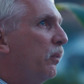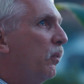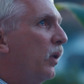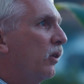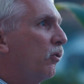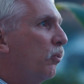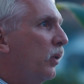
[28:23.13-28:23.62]

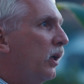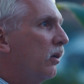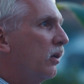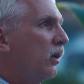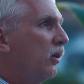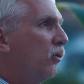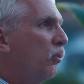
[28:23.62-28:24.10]
What's
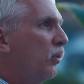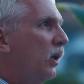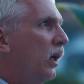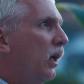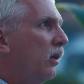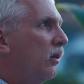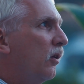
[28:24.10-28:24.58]
weird is
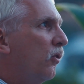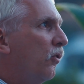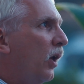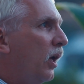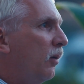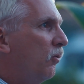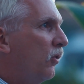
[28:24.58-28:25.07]
when the
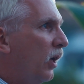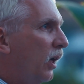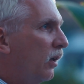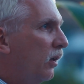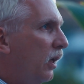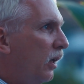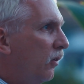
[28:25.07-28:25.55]
same
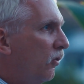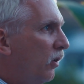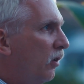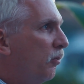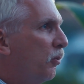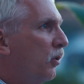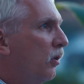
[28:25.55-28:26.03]

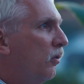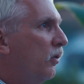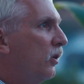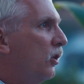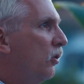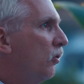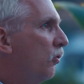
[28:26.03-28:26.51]
techniques that have
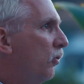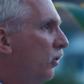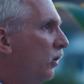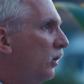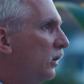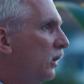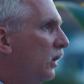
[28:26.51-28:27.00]
proven
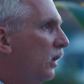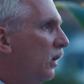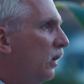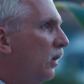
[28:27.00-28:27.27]
useful